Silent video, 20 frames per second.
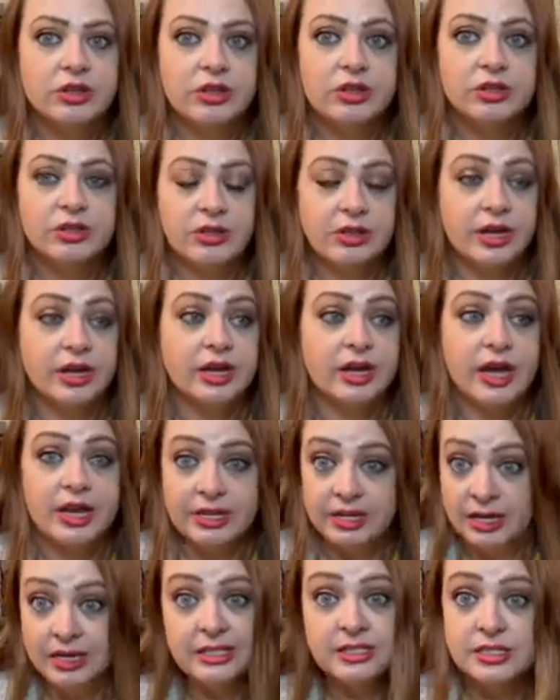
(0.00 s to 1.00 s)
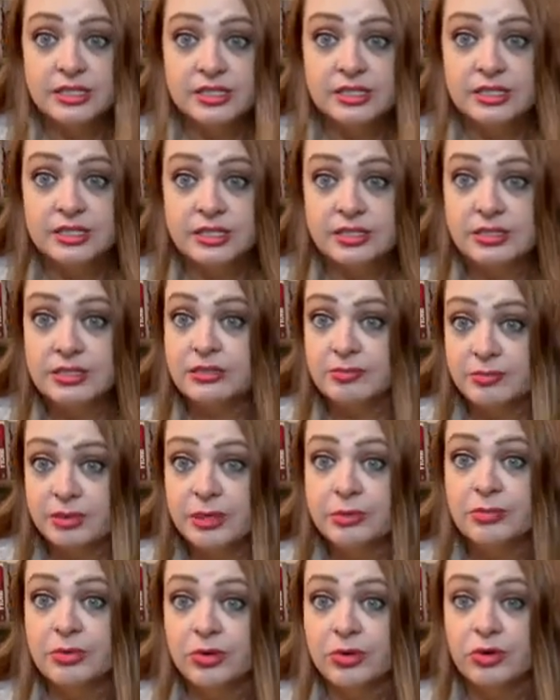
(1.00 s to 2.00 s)
like, I guess these
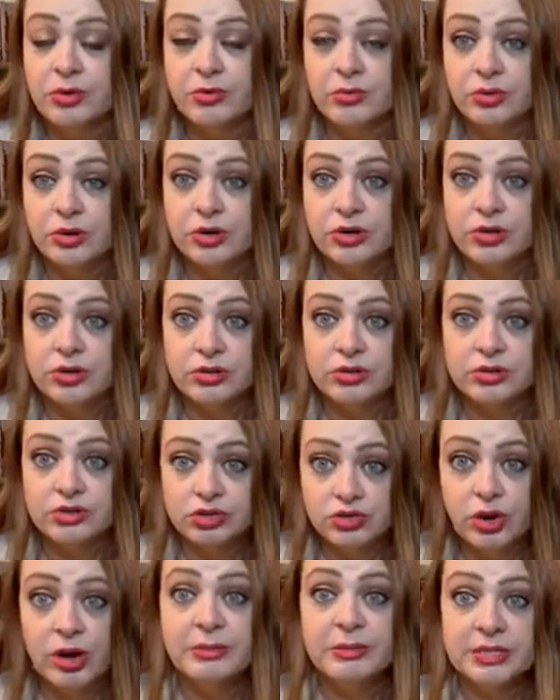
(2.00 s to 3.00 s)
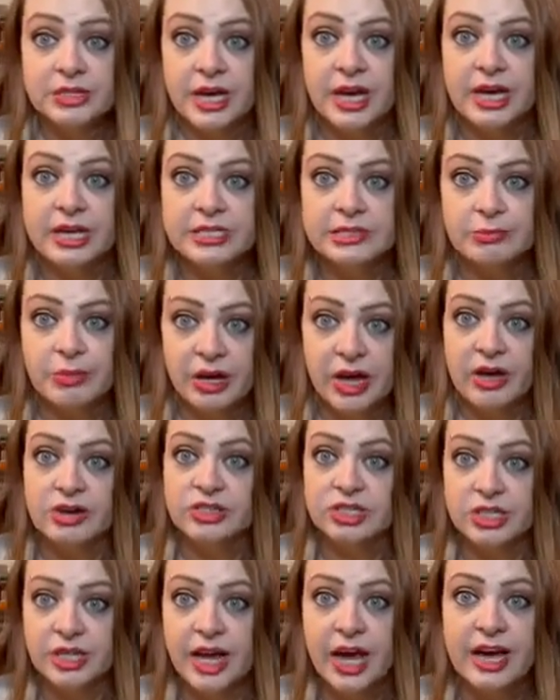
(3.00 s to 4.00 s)
people were traumatized by how
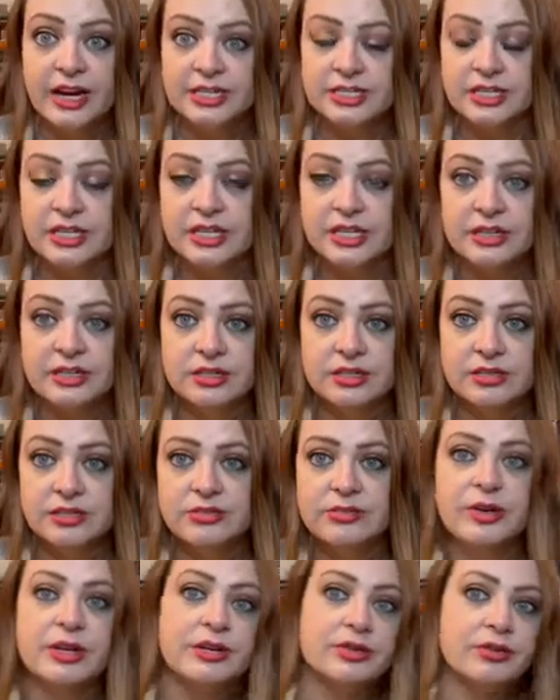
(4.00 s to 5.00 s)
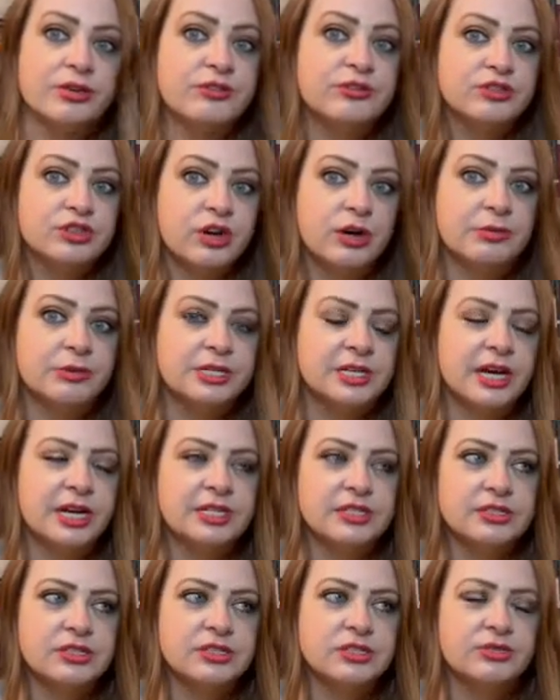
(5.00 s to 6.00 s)
she acted. Well, I don't know if traumatized
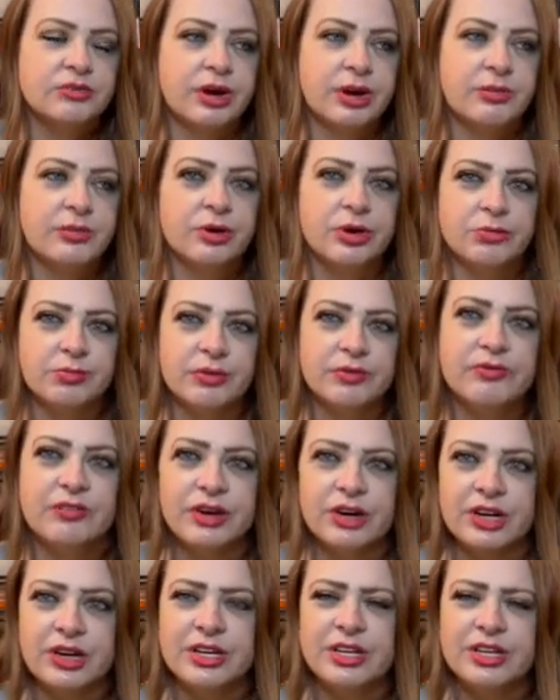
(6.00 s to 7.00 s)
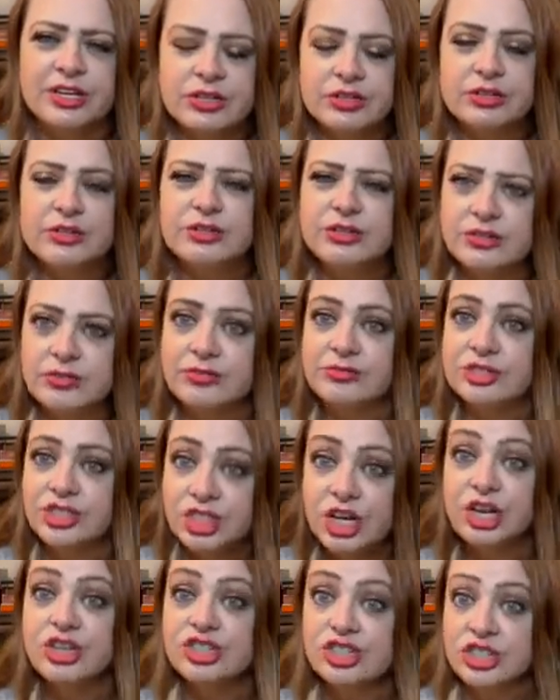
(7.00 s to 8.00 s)
is the right word, but very
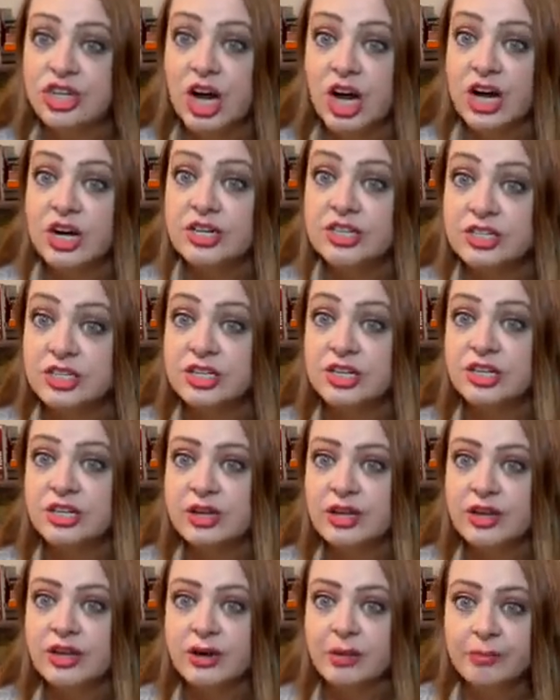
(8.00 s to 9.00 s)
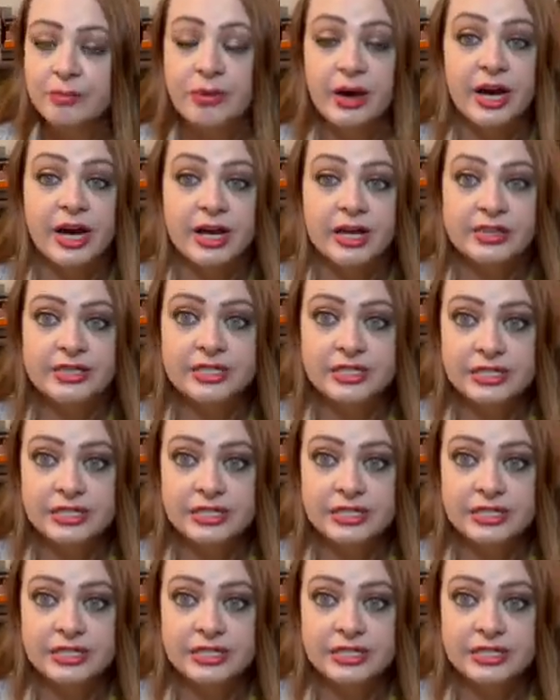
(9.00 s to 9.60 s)
shell-shocked by this